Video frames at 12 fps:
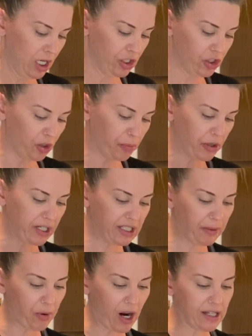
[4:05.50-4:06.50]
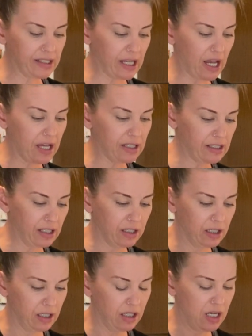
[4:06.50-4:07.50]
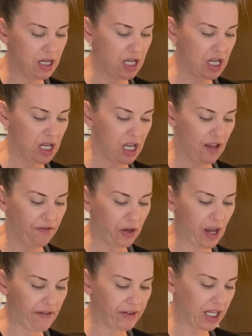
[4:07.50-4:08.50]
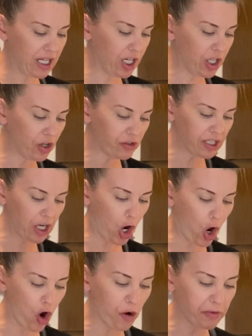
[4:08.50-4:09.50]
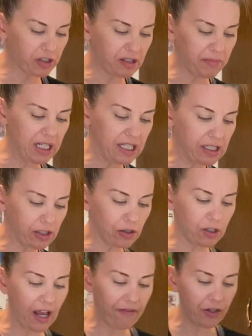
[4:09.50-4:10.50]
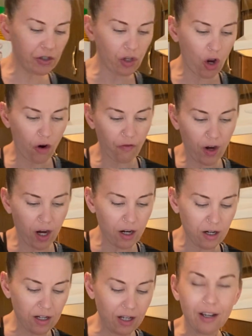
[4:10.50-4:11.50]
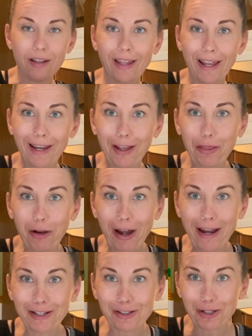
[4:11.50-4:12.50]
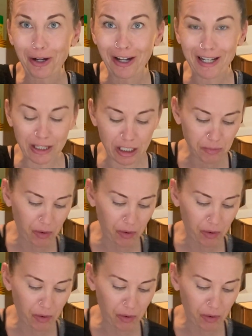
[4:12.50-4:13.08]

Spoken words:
Super easy process. If you have any kiddos at home or some nieces or nephews over, they can get their hands dirty in this